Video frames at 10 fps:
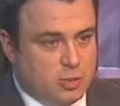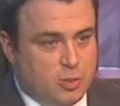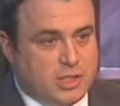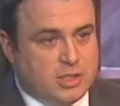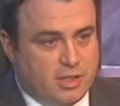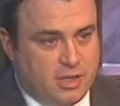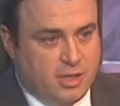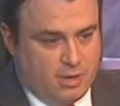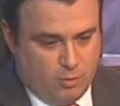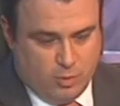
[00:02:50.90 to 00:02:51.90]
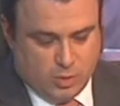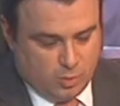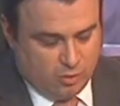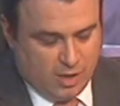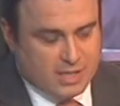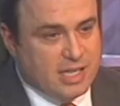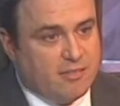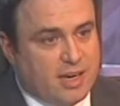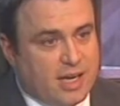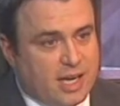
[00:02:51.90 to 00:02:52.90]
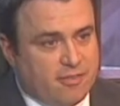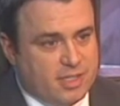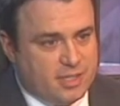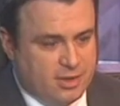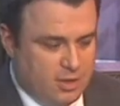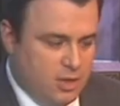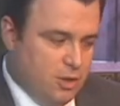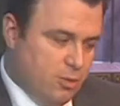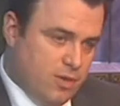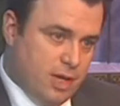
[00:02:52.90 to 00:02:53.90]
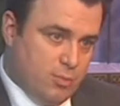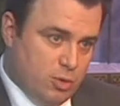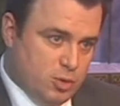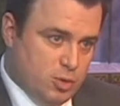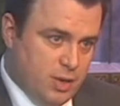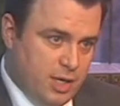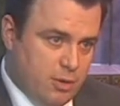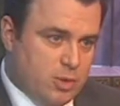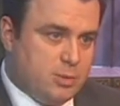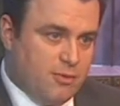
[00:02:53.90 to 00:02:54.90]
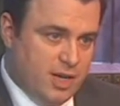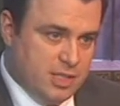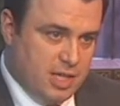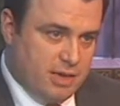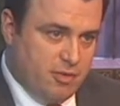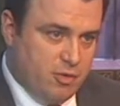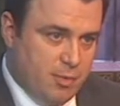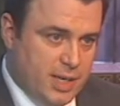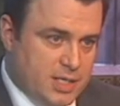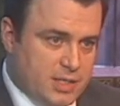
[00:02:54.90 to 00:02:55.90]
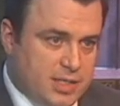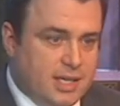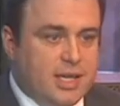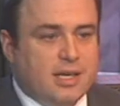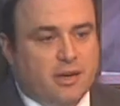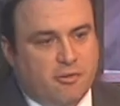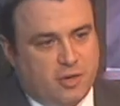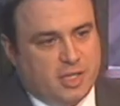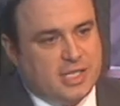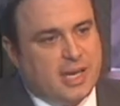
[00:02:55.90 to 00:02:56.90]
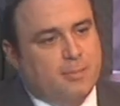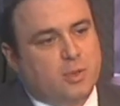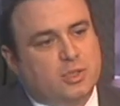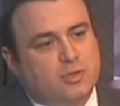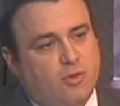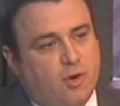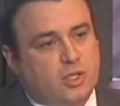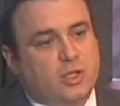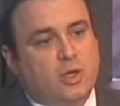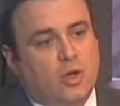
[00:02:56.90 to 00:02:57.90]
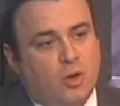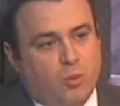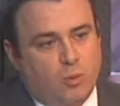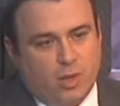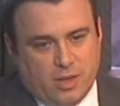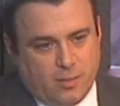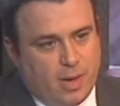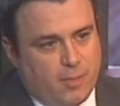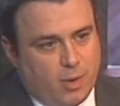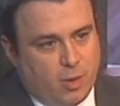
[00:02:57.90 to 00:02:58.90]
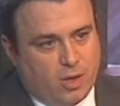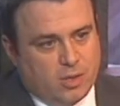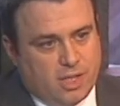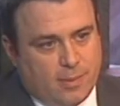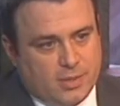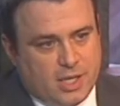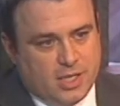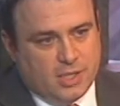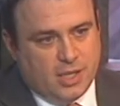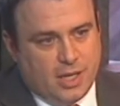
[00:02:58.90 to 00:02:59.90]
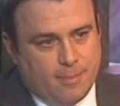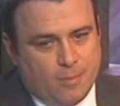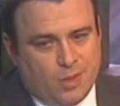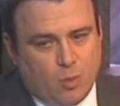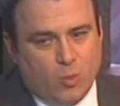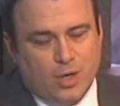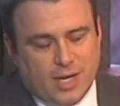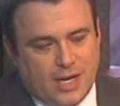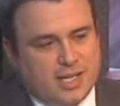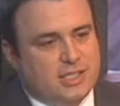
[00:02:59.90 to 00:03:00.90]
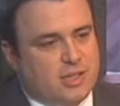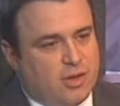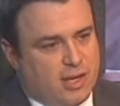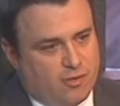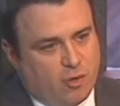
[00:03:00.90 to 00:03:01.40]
which would arise out of any kind of incident. We've got a brochure here which provides a lot of information, different examples as far as where there might be a workers' compensation claim that would not necessarily give